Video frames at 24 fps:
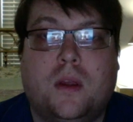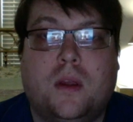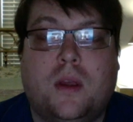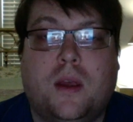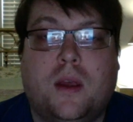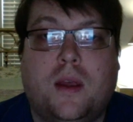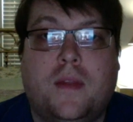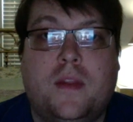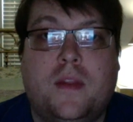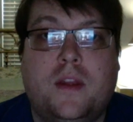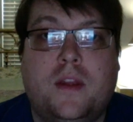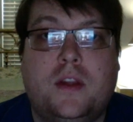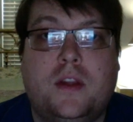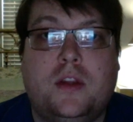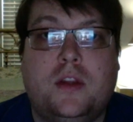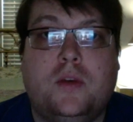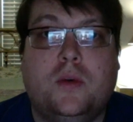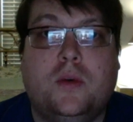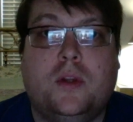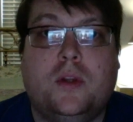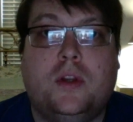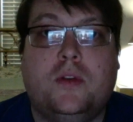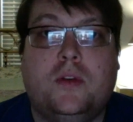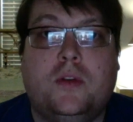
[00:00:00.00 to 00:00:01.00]
And then you
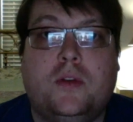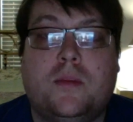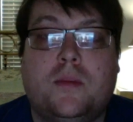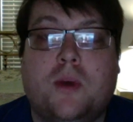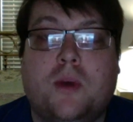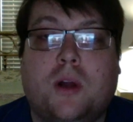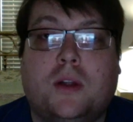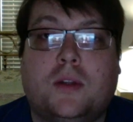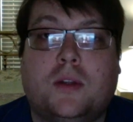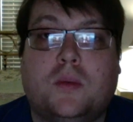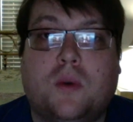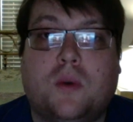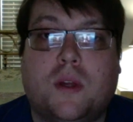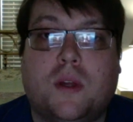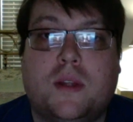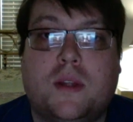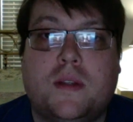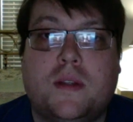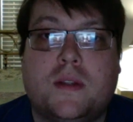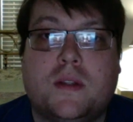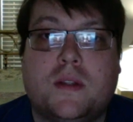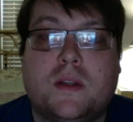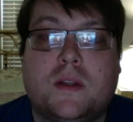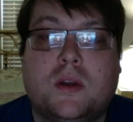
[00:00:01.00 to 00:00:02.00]
would do them all at
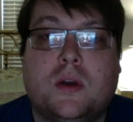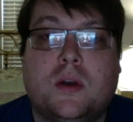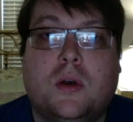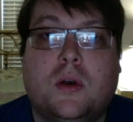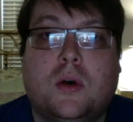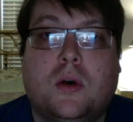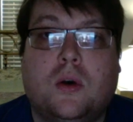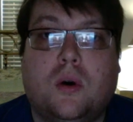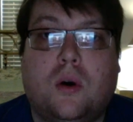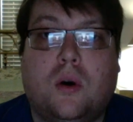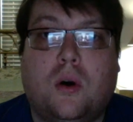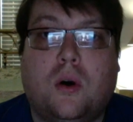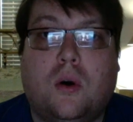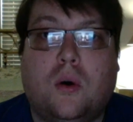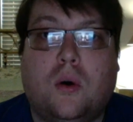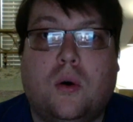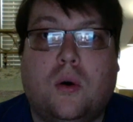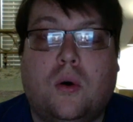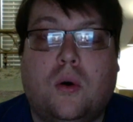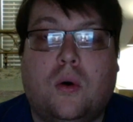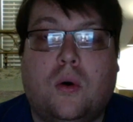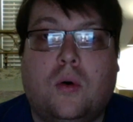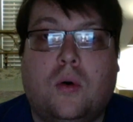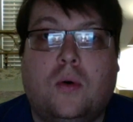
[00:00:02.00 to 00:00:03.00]
once.
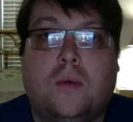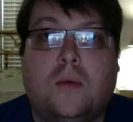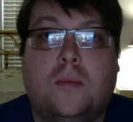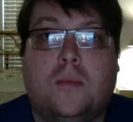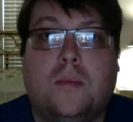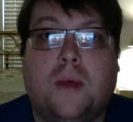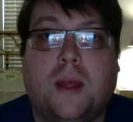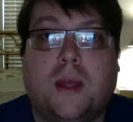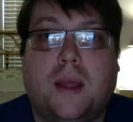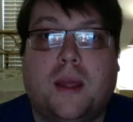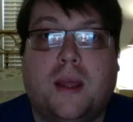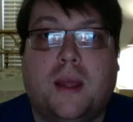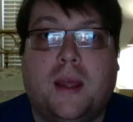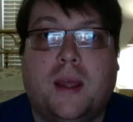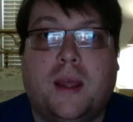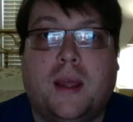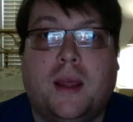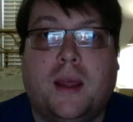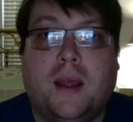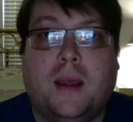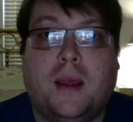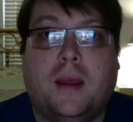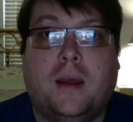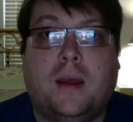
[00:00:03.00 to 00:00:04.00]
Om
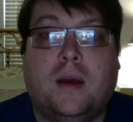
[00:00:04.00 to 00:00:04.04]
e